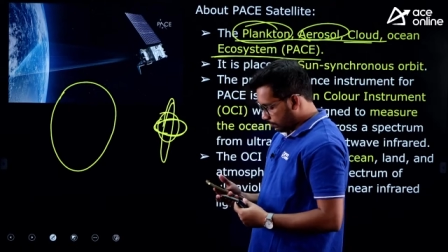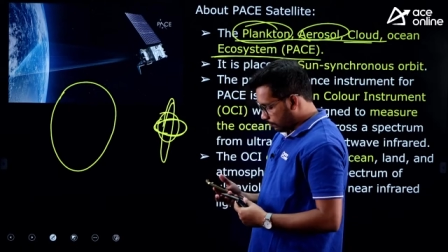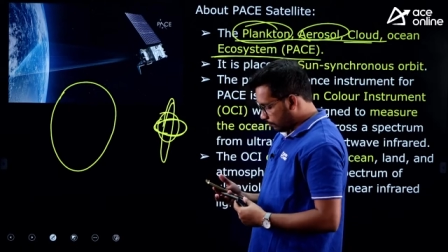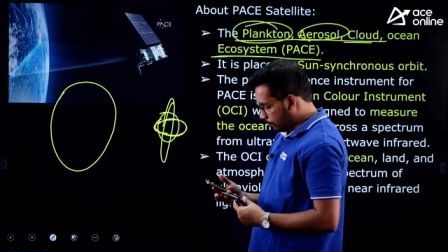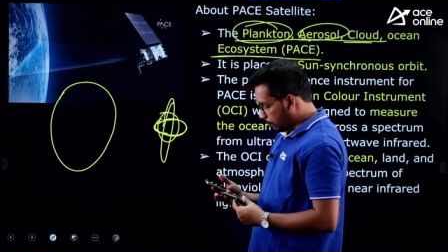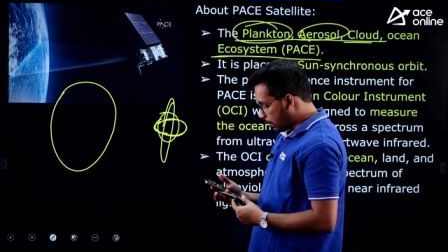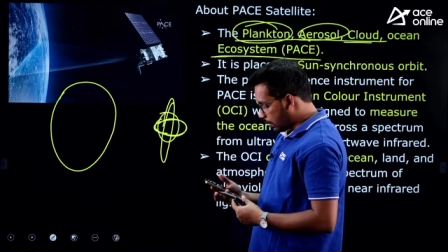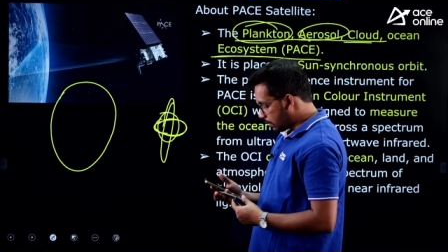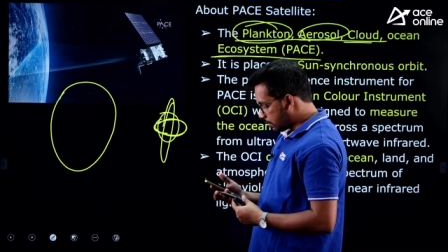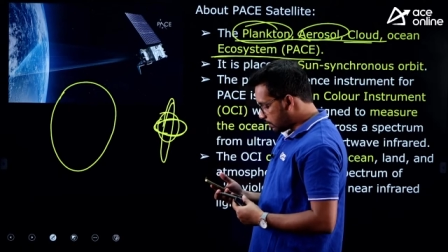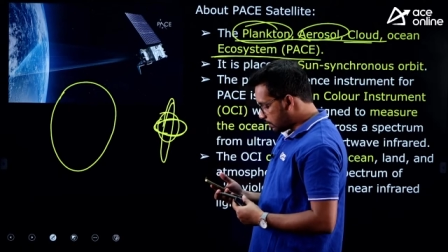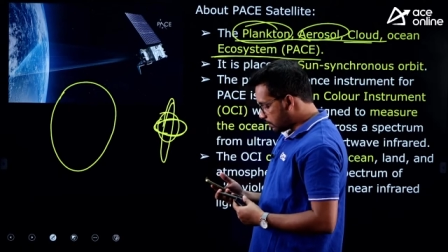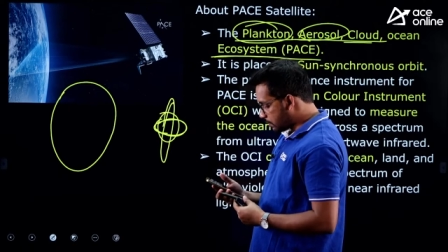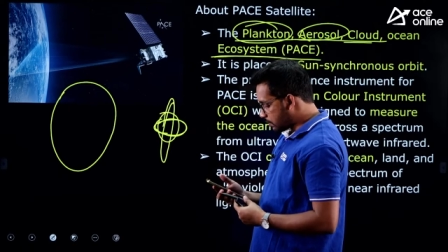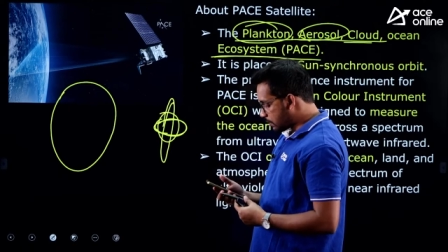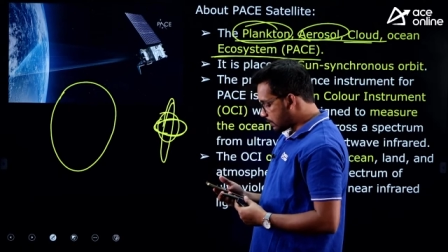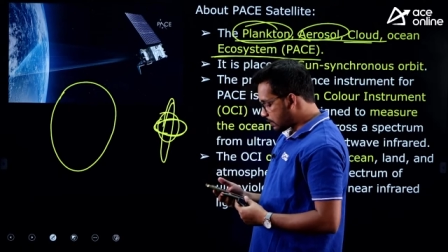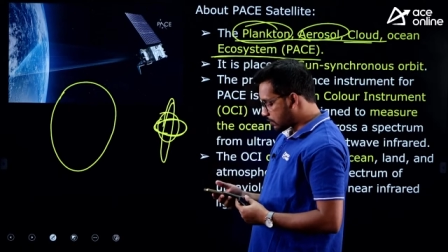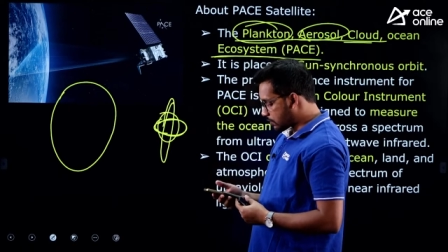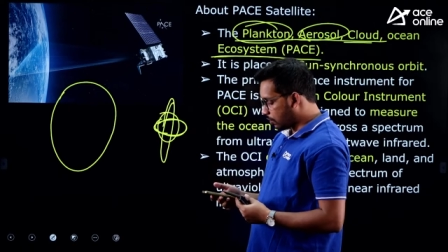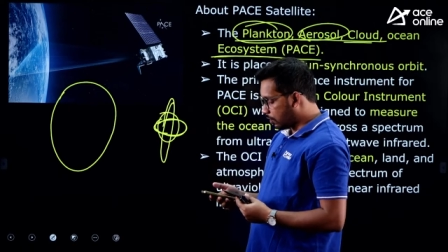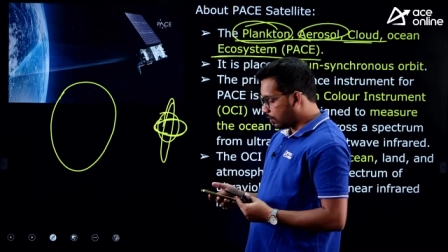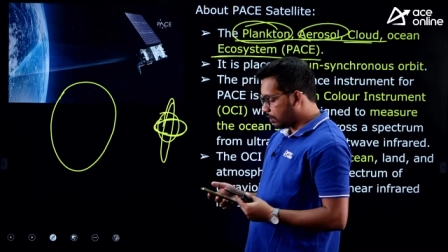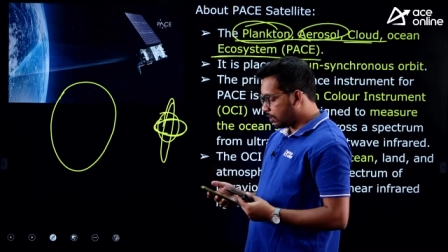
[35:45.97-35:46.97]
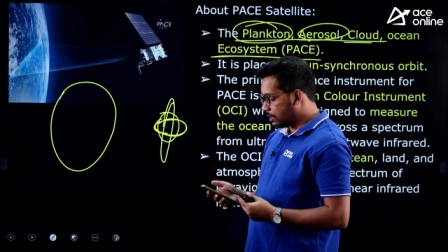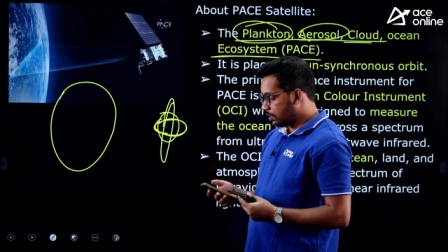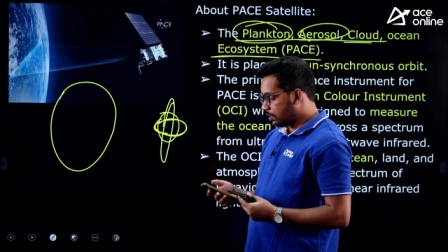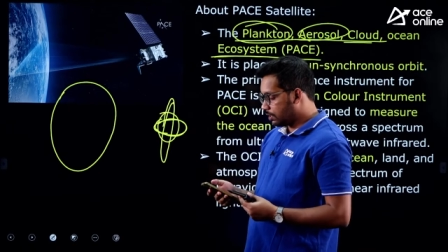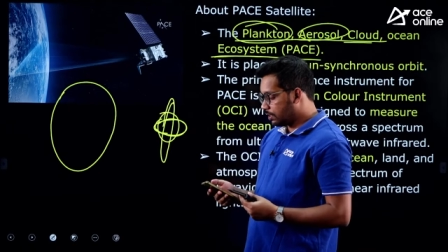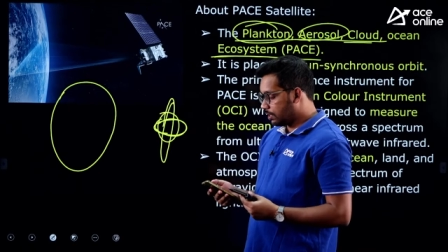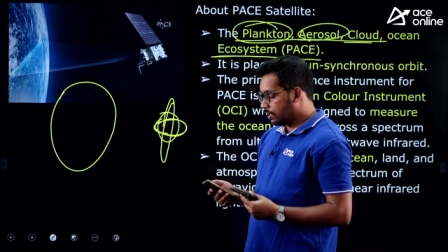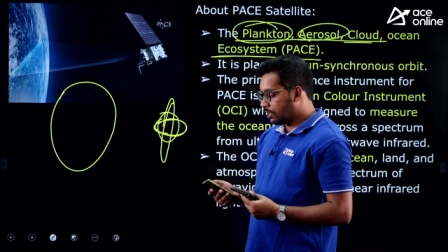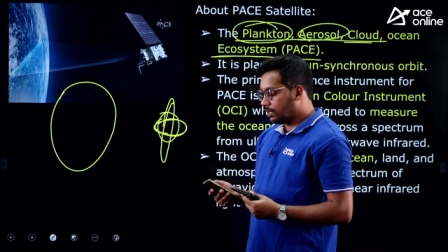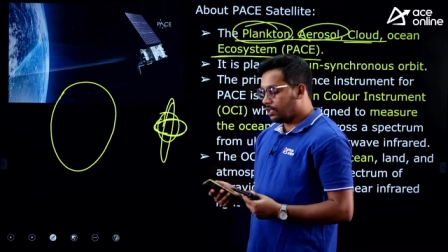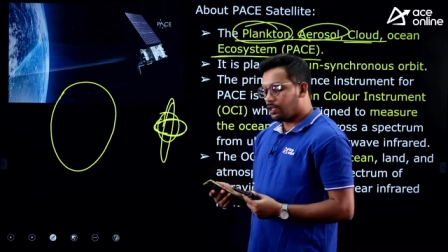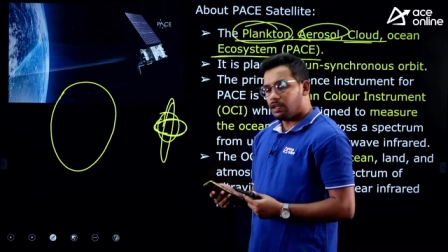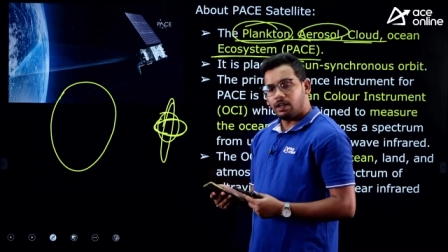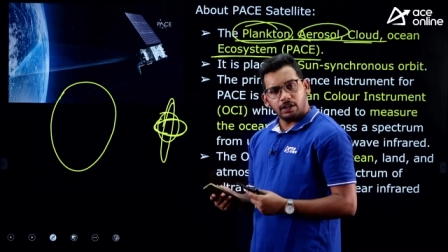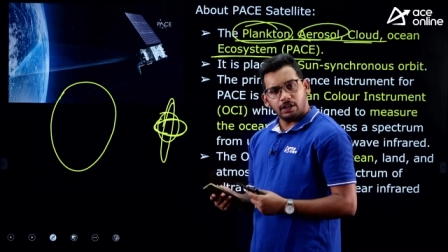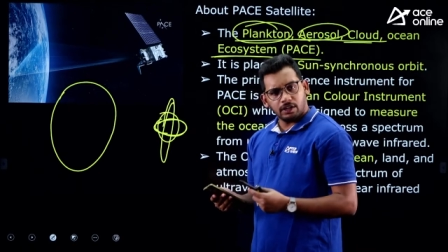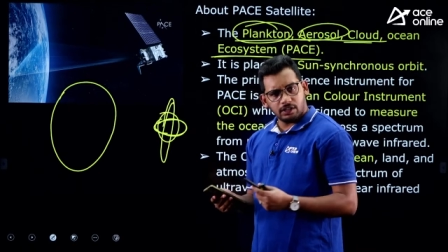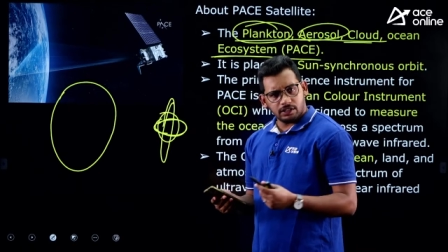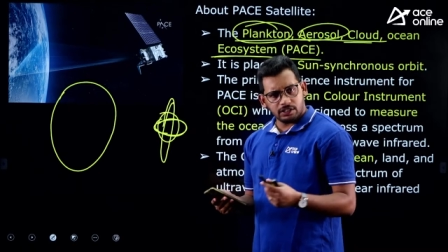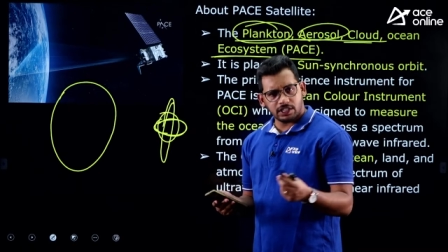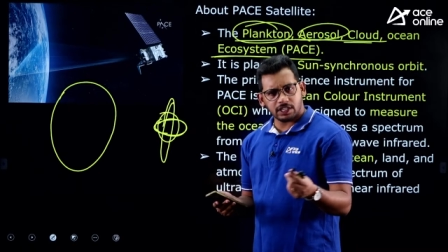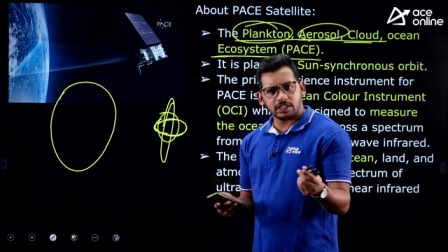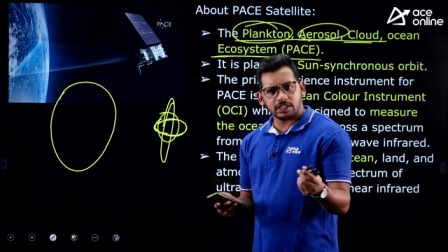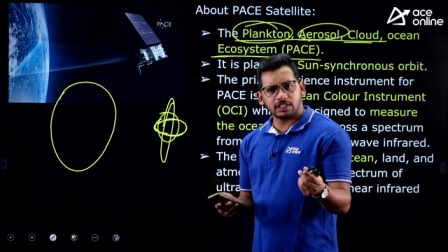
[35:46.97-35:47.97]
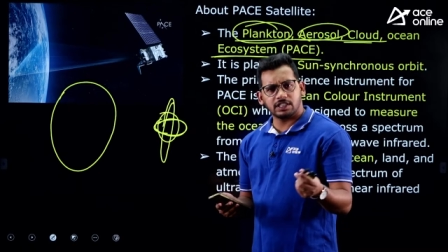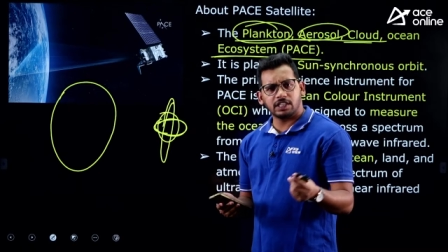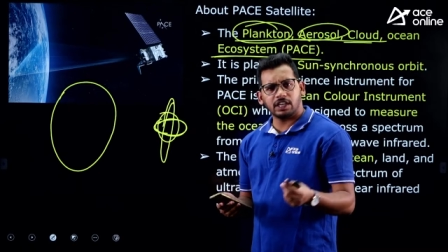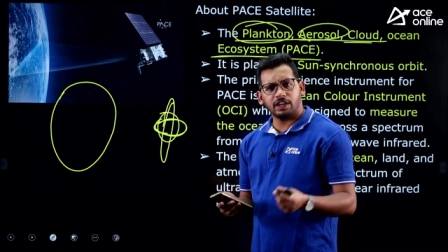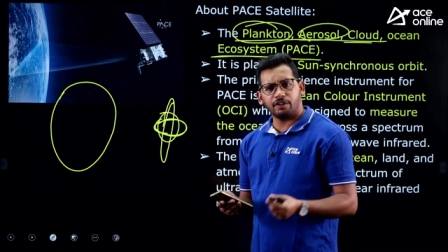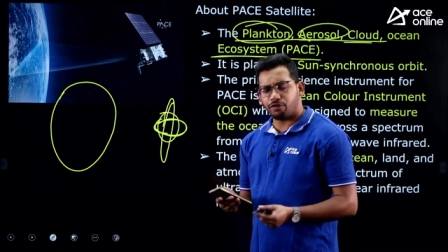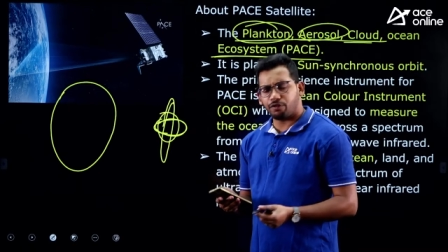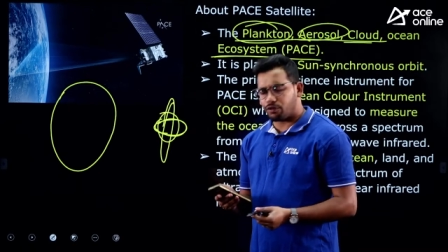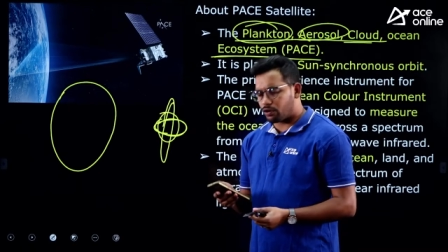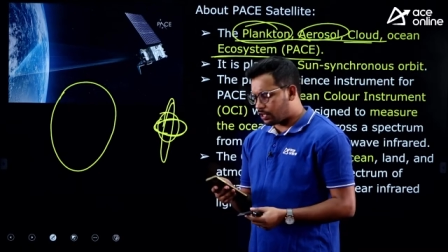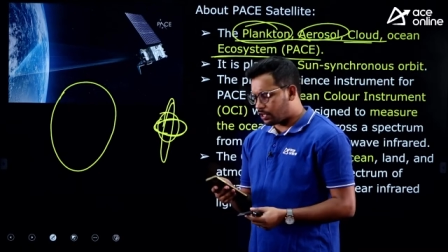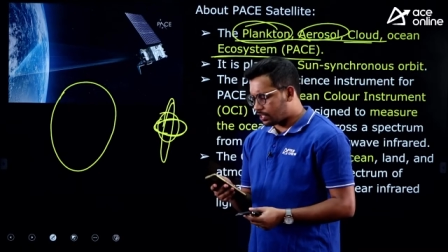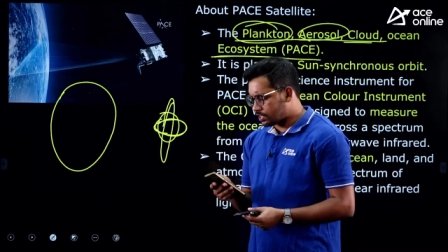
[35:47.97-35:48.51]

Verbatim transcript: What this is called? just 3 4